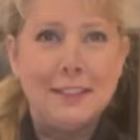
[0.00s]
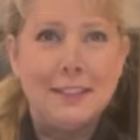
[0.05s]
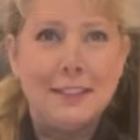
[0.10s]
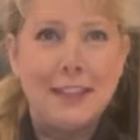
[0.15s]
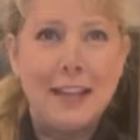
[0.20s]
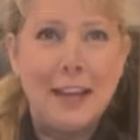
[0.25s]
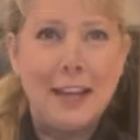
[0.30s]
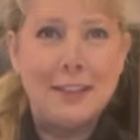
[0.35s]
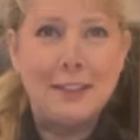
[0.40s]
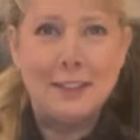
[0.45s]

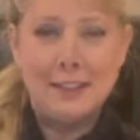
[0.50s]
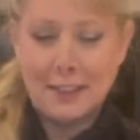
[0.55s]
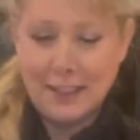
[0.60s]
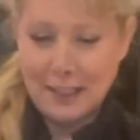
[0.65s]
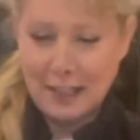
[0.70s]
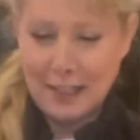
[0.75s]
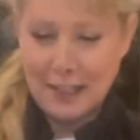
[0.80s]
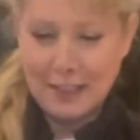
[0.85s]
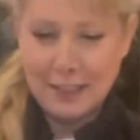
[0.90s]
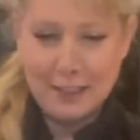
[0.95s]
get
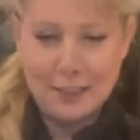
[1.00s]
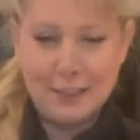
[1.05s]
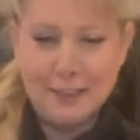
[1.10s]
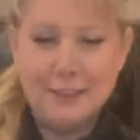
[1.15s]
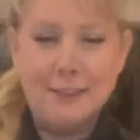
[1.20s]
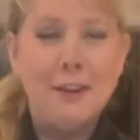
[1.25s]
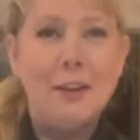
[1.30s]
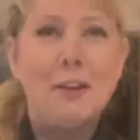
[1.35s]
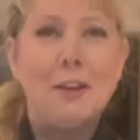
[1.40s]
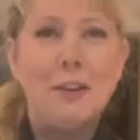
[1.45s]
into
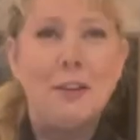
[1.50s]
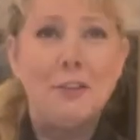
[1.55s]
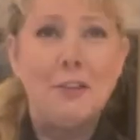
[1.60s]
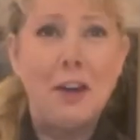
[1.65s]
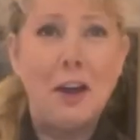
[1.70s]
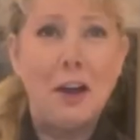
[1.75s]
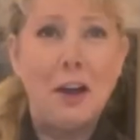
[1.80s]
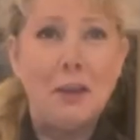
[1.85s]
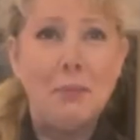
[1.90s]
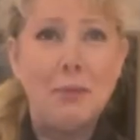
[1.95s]
the
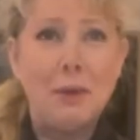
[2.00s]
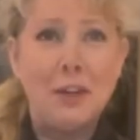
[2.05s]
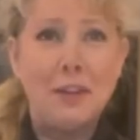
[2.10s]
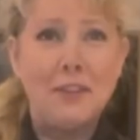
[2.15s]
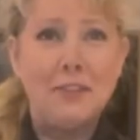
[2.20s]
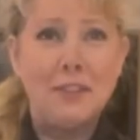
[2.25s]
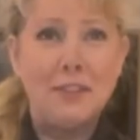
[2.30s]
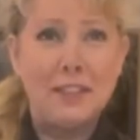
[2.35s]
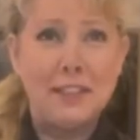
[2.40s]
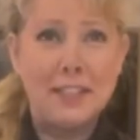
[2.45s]
vibe of
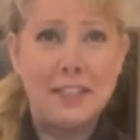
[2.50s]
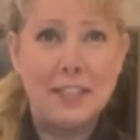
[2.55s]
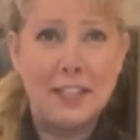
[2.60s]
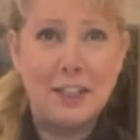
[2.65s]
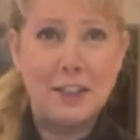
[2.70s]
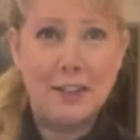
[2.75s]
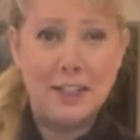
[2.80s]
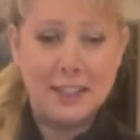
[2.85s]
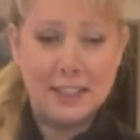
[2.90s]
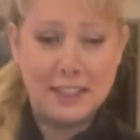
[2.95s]
the
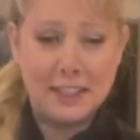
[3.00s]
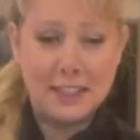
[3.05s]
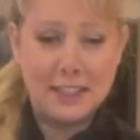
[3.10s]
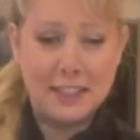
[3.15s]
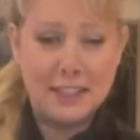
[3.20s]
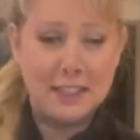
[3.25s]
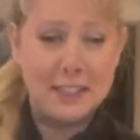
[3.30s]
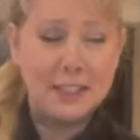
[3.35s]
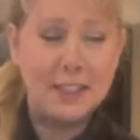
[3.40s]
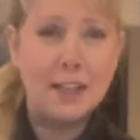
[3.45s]
decorating, because
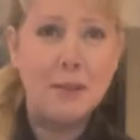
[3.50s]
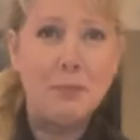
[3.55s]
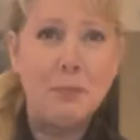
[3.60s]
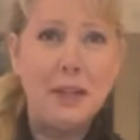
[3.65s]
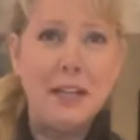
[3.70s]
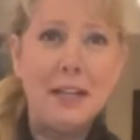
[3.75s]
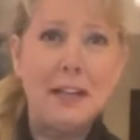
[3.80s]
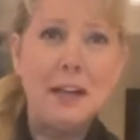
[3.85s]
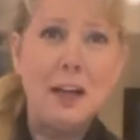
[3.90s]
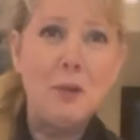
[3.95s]
it's
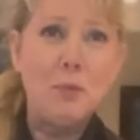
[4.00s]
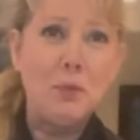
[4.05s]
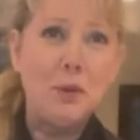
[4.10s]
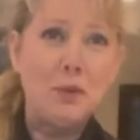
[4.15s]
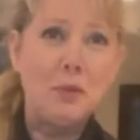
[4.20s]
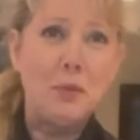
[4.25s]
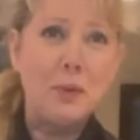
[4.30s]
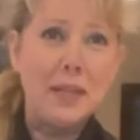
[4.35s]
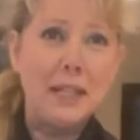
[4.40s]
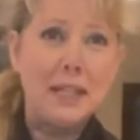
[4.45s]
been a couple of
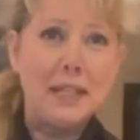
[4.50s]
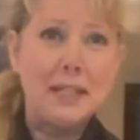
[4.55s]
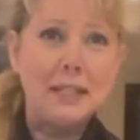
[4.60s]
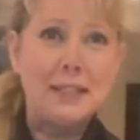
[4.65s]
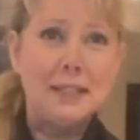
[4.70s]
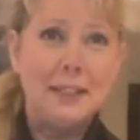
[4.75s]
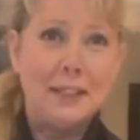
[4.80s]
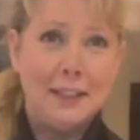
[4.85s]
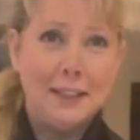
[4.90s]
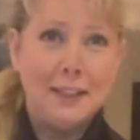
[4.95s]
weeks
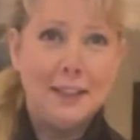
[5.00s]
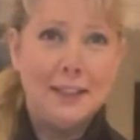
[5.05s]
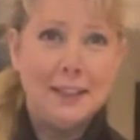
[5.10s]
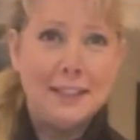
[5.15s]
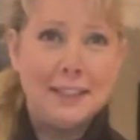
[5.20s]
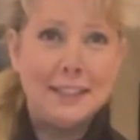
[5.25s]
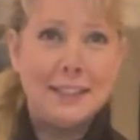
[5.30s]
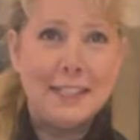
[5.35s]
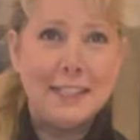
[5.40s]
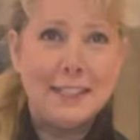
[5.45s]

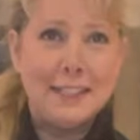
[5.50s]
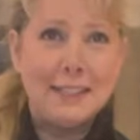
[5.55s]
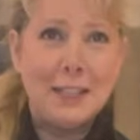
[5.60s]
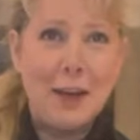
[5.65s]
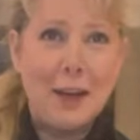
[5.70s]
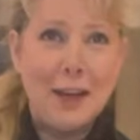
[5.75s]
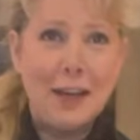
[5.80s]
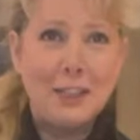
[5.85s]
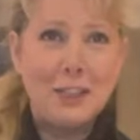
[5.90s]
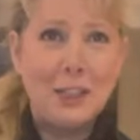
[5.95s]
since
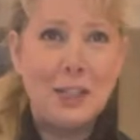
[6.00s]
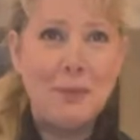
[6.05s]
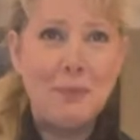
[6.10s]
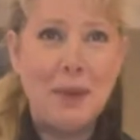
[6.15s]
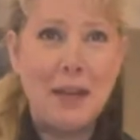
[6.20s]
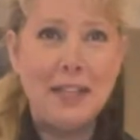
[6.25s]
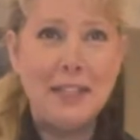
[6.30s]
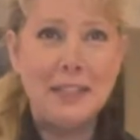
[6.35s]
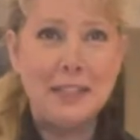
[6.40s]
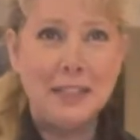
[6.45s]
I actually
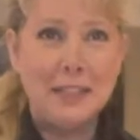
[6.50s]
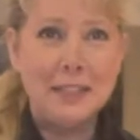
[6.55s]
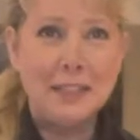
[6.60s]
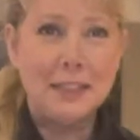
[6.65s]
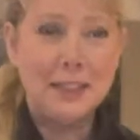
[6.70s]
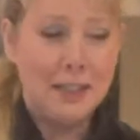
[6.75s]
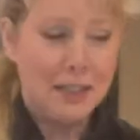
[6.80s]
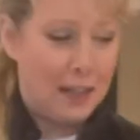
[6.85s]
made it,